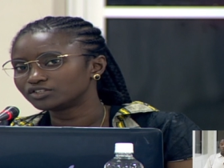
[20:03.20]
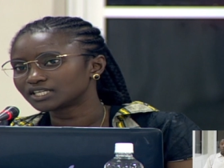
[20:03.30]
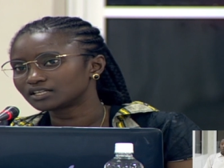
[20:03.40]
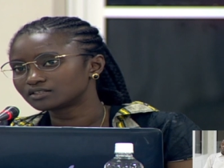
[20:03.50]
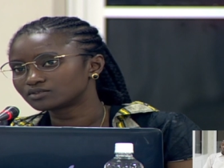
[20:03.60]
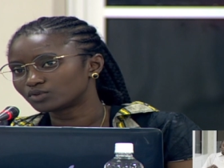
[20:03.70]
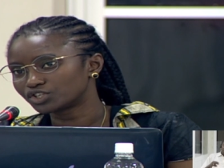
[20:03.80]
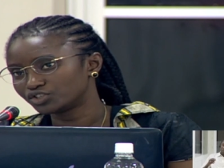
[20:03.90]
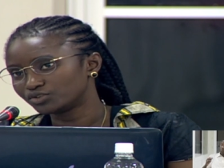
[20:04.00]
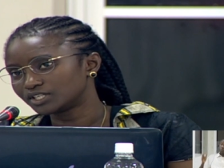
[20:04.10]
you tell us
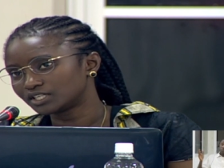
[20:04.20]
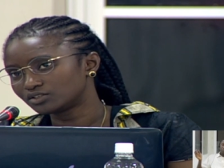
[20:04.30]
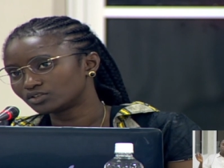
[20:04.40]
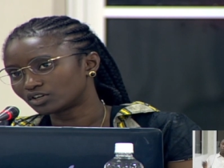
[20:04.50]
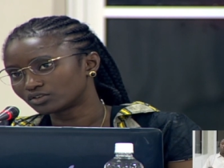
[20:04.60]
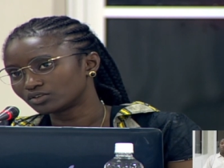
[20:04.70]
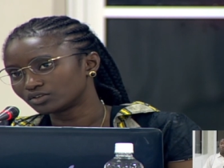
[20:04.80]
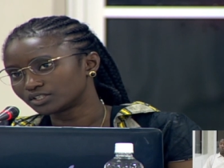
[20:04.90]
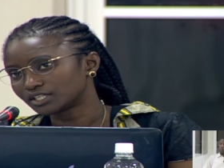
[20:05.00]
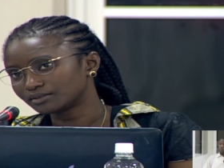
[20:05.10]
what you did to Uncle
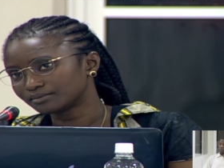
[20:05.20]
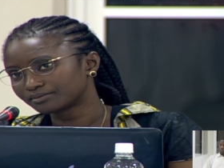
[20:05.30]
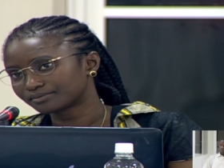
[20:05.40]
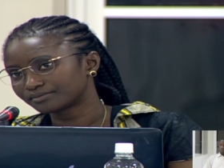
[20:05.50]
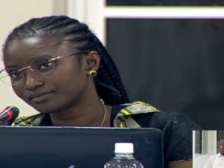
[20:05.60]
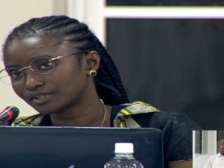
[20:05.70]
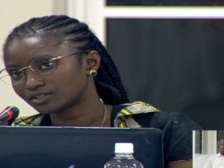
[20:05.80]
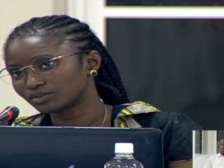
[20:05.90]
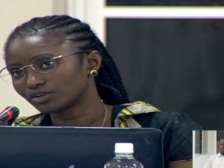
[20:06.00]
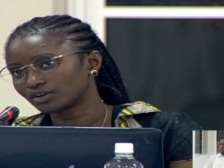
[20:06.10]
OJ,
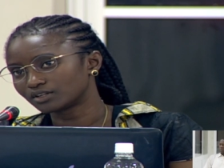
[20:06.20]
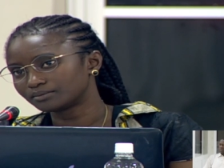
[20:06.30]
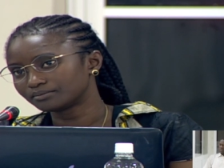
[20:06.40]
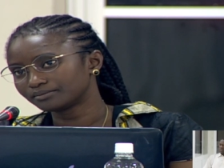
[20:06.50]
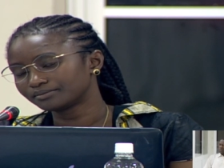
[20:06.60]
as you call him?